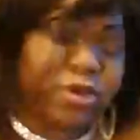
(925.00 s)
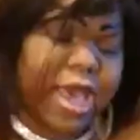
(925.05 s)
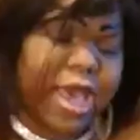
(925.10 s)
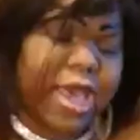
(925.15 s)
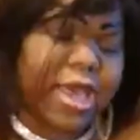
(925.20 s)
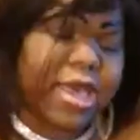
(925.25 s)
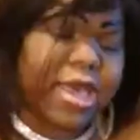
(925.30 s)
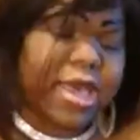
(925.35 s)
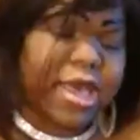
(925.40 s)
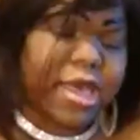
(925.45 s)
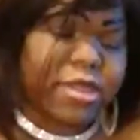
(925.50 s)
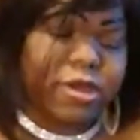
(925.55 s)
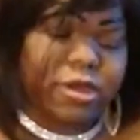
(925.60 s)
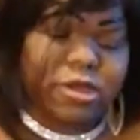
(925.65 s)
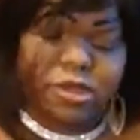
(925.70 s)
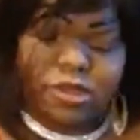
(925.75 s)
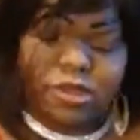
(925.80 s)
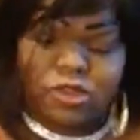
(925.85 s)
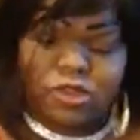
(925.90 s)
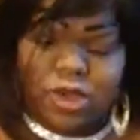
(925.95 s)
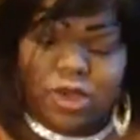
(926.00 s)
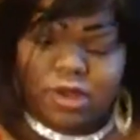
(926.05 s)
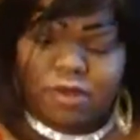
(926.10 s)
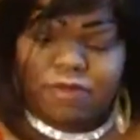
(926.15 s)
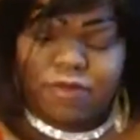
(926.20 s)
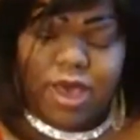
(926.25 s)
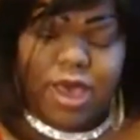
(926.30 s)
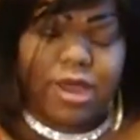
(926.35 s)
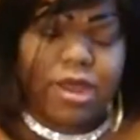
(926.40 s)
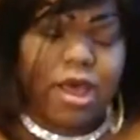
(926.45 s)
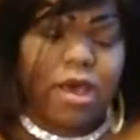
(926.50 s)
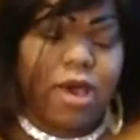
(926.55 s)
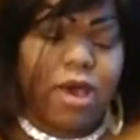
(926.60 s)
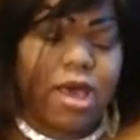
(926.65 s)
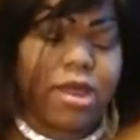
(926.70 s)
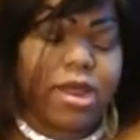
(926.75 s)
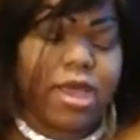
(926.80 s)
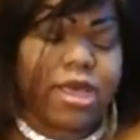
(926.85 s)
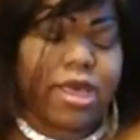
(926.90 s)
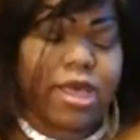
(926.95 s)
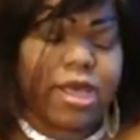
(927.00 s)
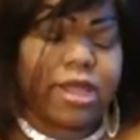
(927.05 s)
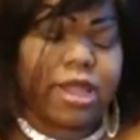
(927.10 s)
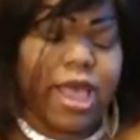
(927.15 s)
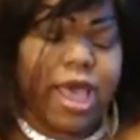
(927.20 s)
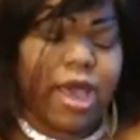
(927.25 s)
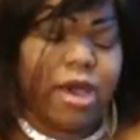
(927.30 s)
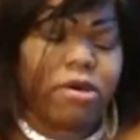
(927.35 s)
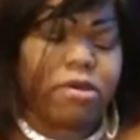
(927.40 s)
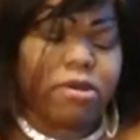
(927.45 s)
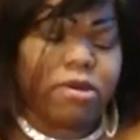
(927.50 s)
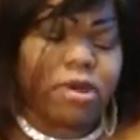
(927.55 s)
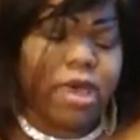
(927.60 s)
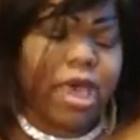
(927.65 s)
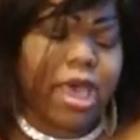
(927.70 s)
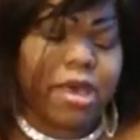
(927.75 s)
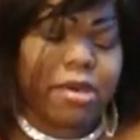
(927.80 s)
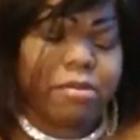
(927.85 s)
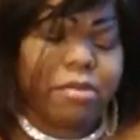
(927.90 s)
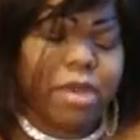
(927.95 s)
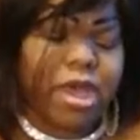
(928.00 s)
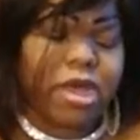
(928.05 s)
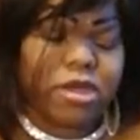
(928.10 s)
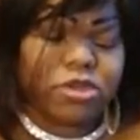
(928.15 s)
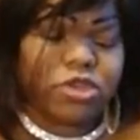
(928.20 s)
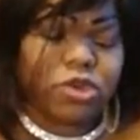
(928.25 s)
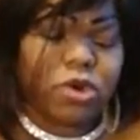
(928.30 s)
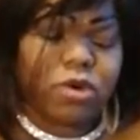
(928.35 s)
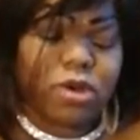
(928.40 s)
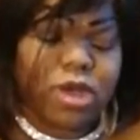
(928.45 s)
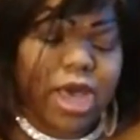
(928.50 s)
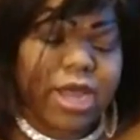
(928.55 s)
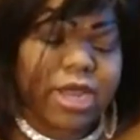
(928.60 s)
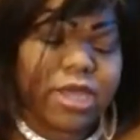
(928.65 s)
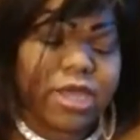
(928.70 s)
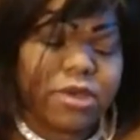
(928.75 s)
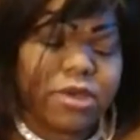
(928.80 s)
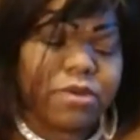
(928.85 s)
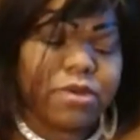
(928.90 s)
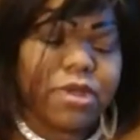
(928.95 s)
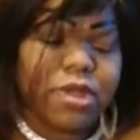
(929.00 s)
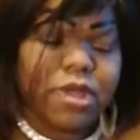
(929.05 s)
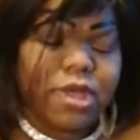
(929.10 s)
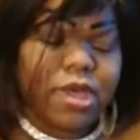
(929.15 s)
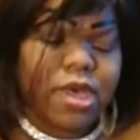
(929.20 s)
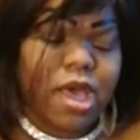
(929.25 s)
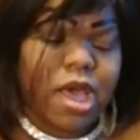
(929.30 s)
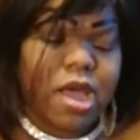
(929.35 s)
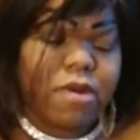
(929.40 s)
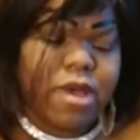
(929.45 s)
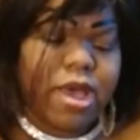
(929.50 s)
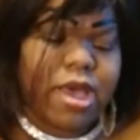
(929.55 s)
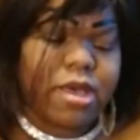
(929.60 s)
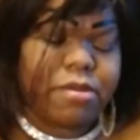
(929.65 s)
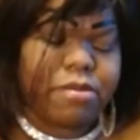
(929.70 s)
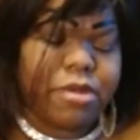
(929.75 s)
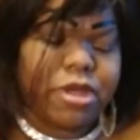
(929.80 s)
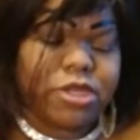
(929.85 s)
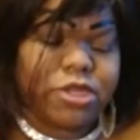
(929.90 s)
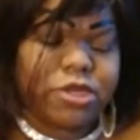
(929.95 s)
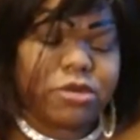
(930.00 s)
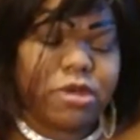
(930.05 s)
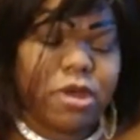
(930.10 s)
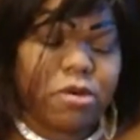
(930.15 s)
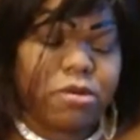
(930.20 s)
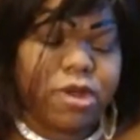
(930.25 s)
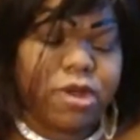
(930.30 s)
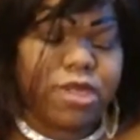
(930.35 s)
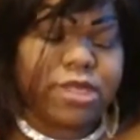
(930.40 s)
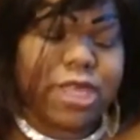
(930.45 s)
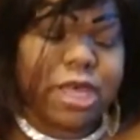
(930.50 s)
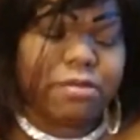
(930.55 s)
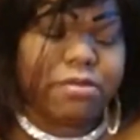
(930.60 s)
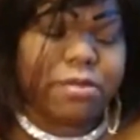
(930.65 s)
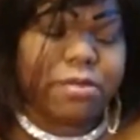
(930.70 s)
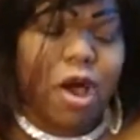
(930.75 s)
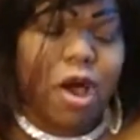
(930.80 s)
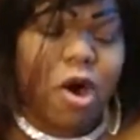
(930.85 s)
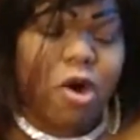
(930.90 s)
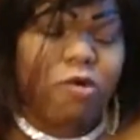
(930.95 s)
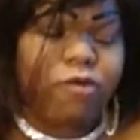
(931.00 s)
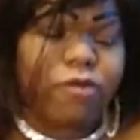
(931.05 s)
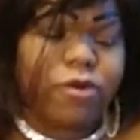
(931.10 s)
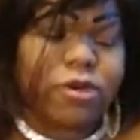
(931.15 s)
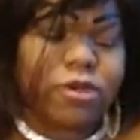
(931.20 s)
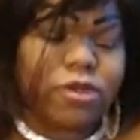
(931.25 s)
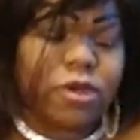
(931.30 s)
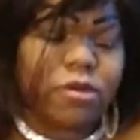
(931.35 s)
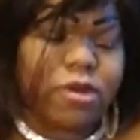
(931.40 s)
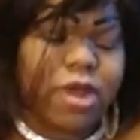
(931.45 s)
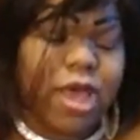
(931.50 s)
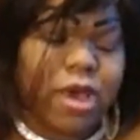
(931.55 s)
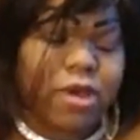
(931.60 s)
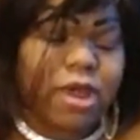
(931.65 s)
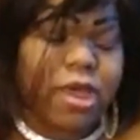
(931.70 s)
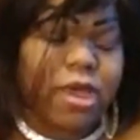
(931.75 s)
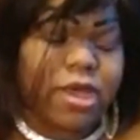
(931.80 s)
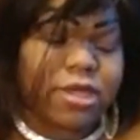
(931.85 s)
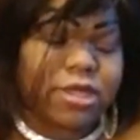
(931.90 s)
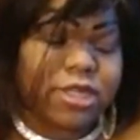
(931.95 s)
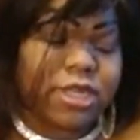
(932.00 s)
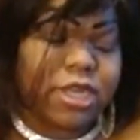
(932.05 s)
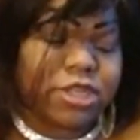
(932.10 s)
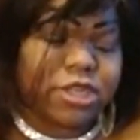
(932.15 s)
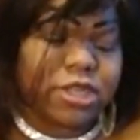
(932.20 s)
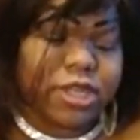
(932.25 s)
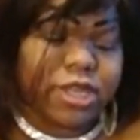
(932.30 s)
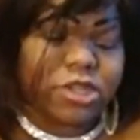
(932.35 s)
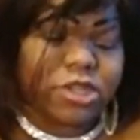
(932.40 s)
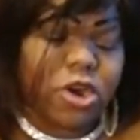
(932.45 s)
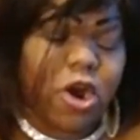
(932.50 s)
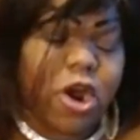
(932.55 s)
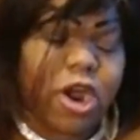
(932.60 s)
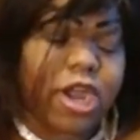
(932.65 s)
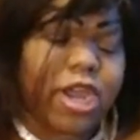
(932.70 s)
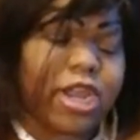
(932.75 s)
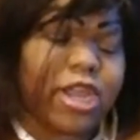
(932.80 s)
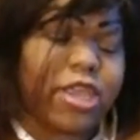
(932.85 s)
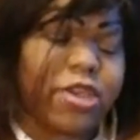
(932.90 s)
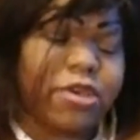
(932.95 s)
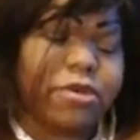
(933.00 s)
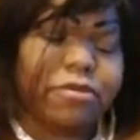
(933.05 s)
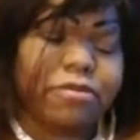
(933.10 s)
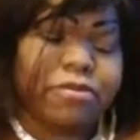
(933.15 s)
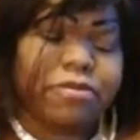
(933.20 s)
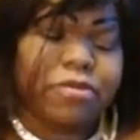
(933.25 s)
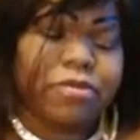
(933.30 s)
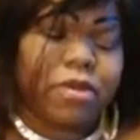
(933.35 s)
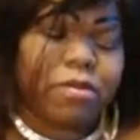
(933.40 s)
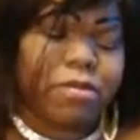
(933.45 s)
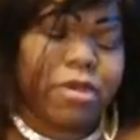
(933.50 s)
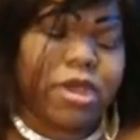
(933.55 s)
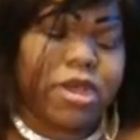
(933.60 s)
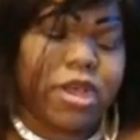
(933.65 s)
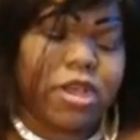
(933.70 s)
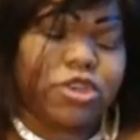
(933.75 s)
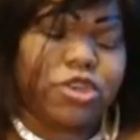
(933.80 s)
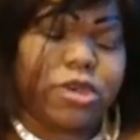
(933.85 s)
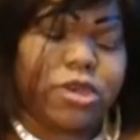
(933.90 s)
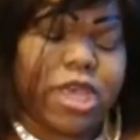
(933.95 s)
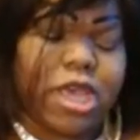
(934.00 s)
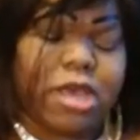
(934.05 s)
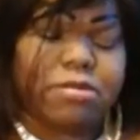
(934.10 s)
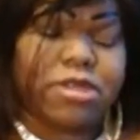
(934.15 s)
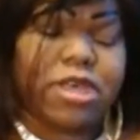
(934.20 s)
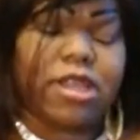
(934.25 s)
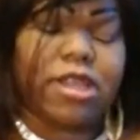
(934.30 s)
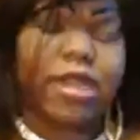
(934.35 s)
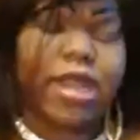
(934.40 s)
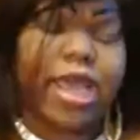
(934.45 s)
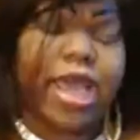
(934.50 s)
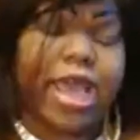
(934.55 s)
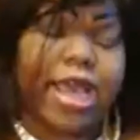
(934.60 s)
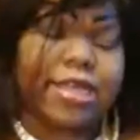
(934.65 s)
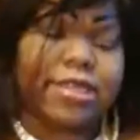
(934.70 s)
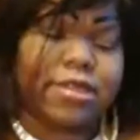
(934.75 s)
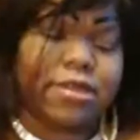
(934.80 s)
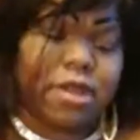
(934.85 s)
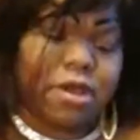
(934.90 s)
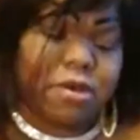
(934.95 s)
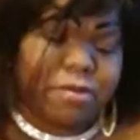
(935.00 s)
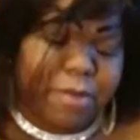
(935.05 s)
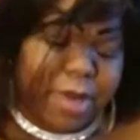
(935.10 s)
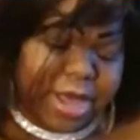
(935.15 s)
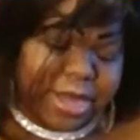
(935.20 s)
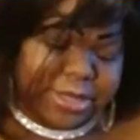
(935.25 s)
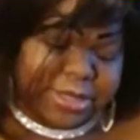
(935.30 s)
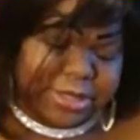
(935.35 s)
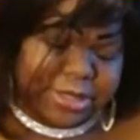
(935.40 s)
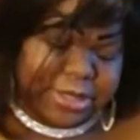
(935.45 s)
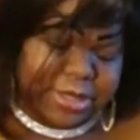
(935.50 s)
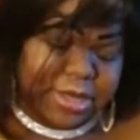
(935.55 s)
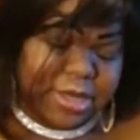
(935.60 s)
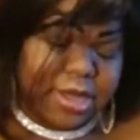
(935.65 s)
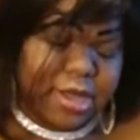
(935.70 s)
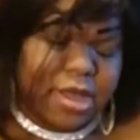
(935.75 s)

Okay. They're just trying to find out how they can clown. Okay. Or make a joke out of you. All right. But you don't accept the offer. So now they intentionally targeting you because you keep telling their ass no, Pisces.